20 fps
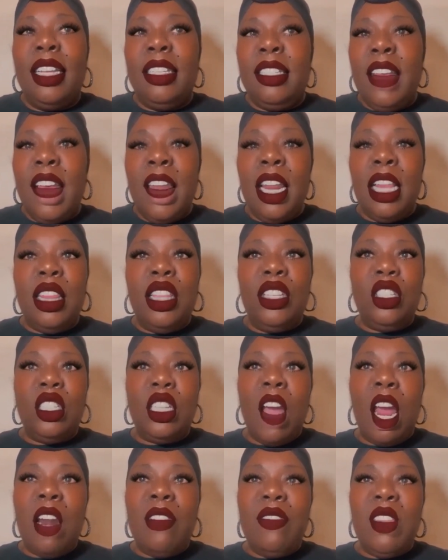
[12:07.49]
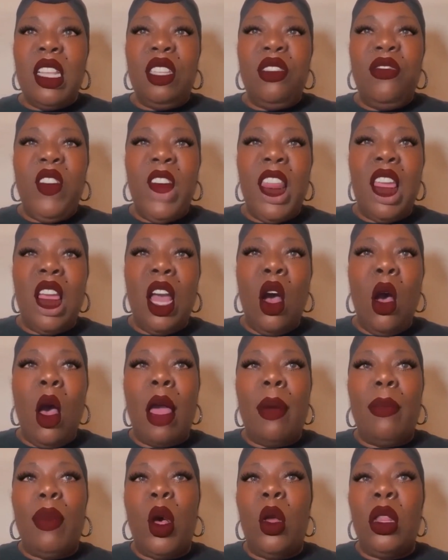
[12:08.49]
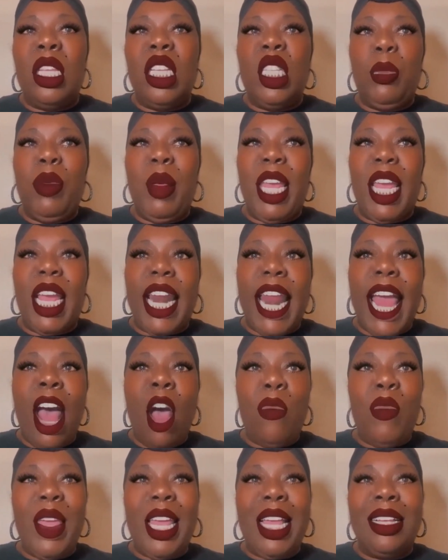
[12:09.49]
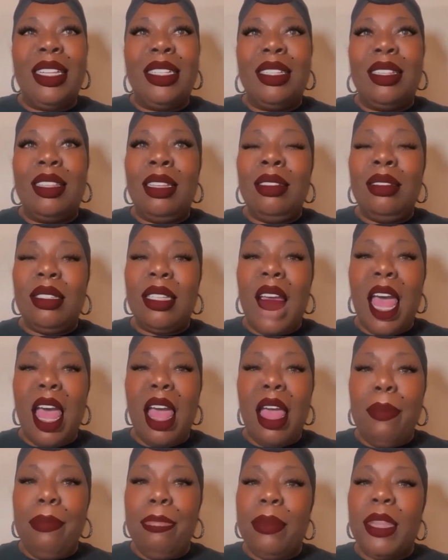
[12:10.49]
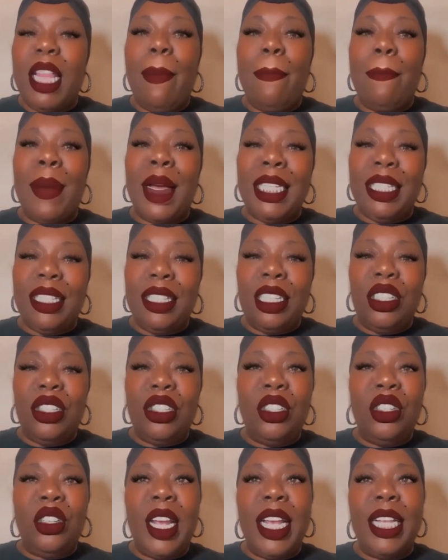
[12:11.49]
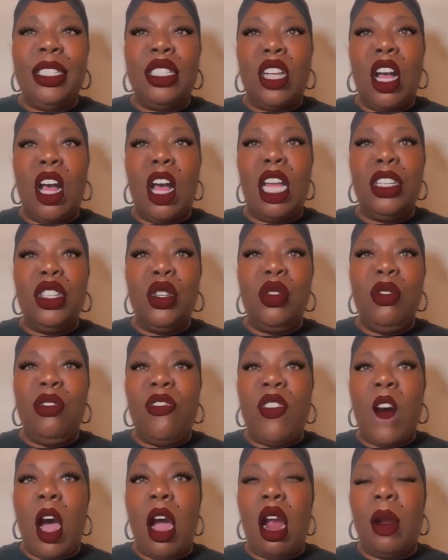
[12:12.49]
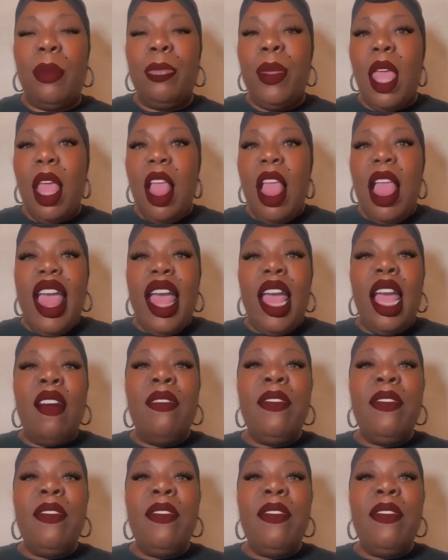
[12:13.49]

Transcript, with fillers: As I said at the start of this video, I'm only speaking out because this time my sister has gone too far.